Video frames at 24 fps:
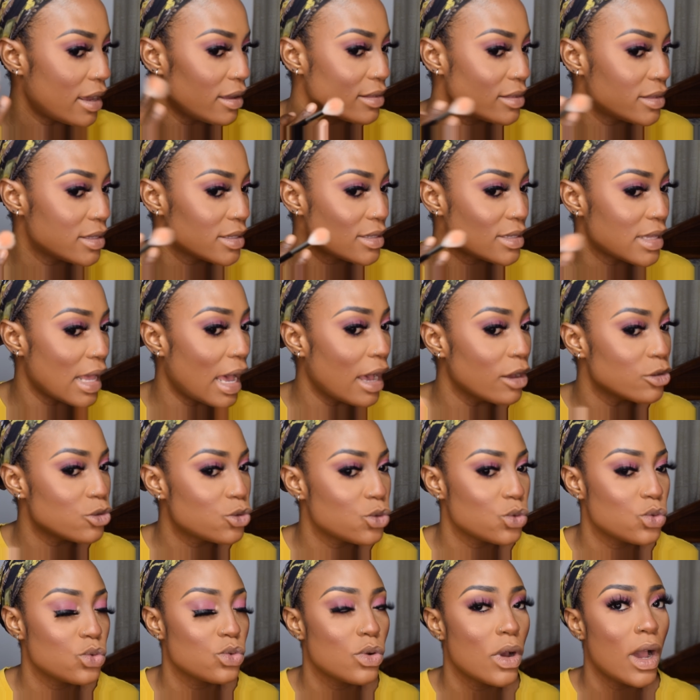this is how
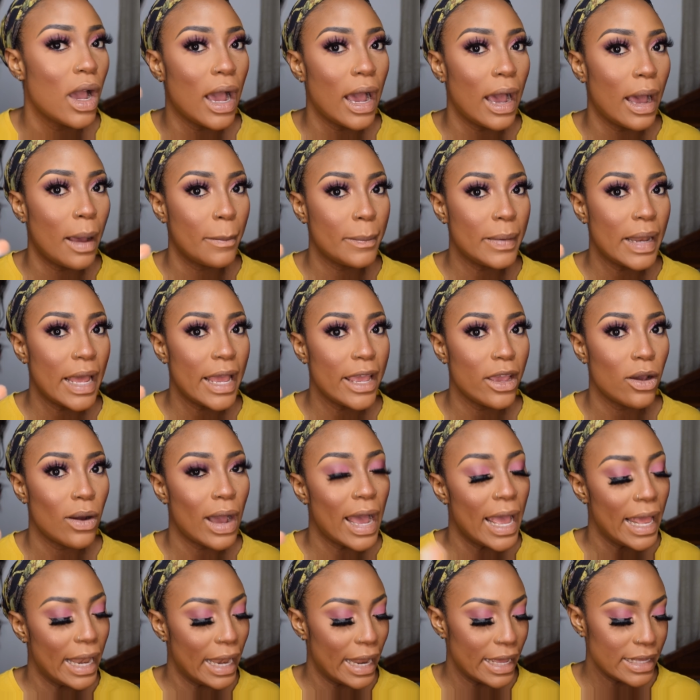to apply your
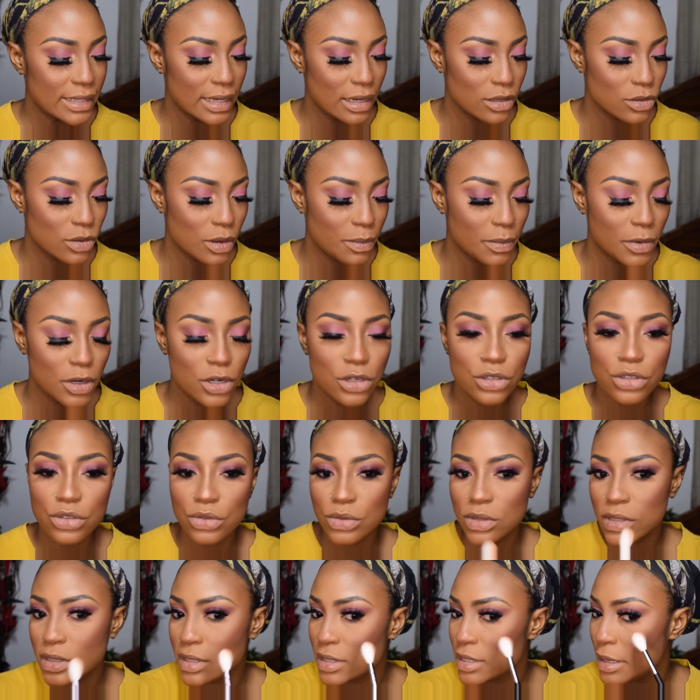highlighter. So I'm gonna
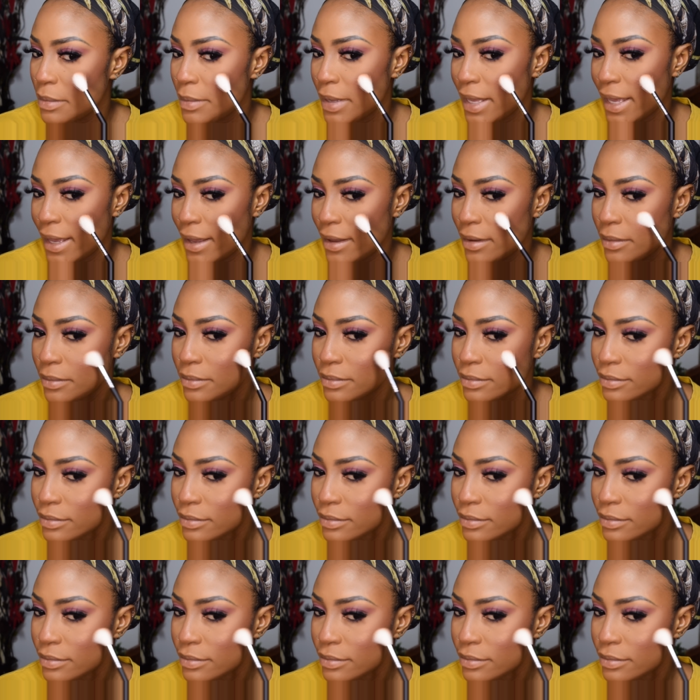do the same here.